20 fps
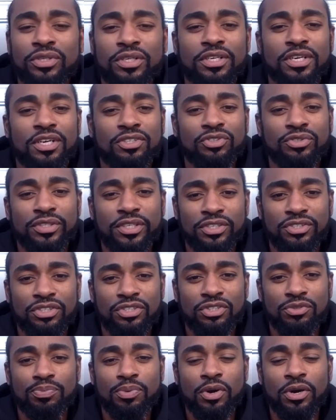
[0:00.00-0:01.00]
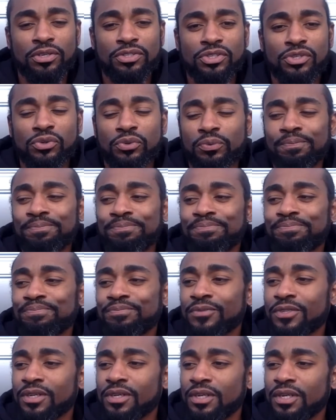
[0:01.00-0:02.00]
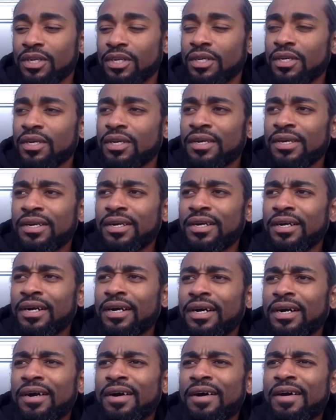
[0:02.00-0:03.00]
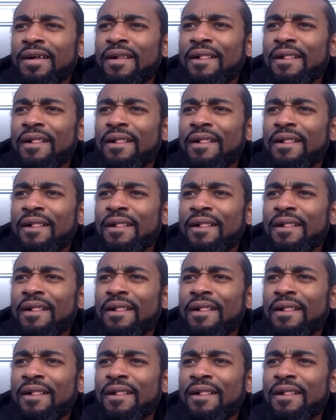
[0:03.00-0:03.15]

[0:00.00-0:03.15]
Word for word: contradictions part two. Uh,